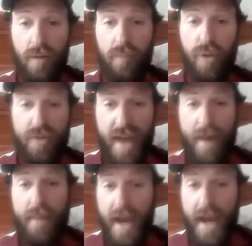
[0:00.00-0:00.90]
put
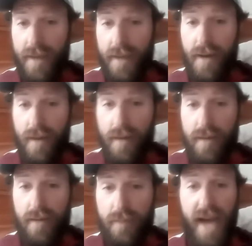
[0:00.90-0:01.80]
that back in the,
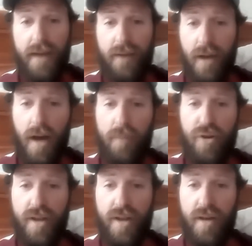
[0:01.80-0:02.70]
back in the
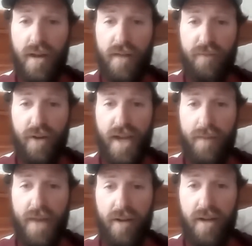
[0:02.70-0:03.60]
cupboard and, and forget
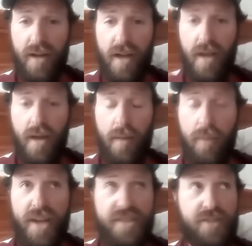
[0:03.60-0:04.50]
about it.
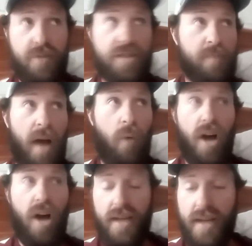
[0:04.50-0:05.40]
But as soon as my
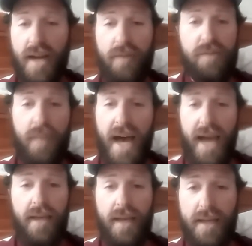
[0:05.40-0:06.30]
walk ended, I was back
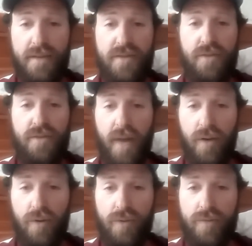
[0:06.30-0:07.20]
into my
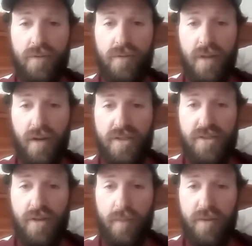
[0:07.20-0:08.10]
old, you know,
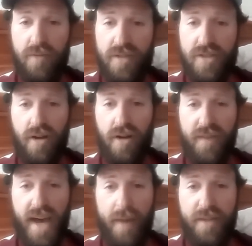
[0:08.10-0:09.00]
destruct, destructive
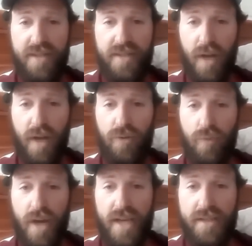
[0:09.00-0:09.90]
habits and my old
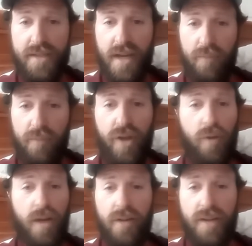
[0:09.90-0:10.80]
ways pretty
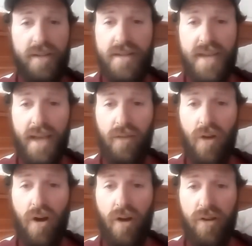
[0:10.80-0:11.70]
quickly. It didn't take
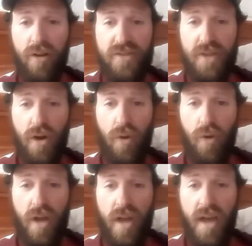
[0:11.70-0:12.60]
long.
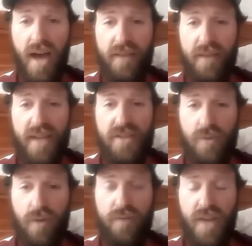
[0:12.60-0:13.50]
So I, I
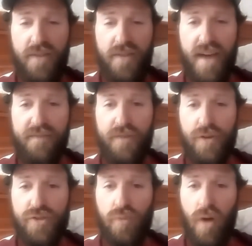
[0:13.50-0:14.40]
sort of thought that that
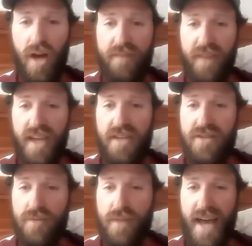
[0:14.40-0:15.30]
first walk, if I could
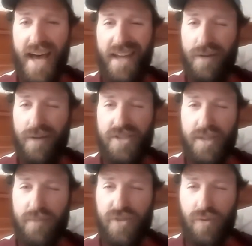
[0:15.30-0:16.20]
do that, that was
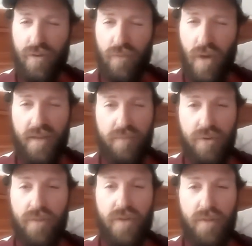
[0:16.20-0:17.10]
some sort of way of
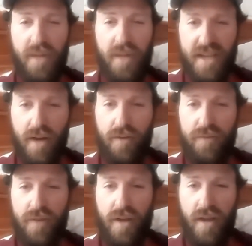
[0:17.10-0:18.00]
proving to
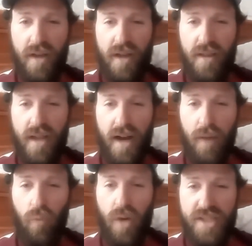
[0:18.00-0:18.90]
myself that I
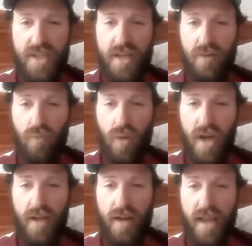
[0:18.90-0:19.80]
wasn't
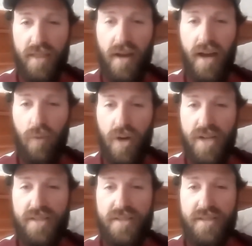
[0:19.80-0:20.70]
what I thought I
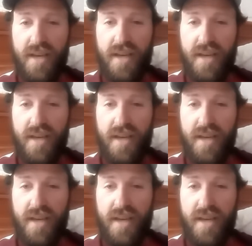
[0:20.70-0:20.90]
was.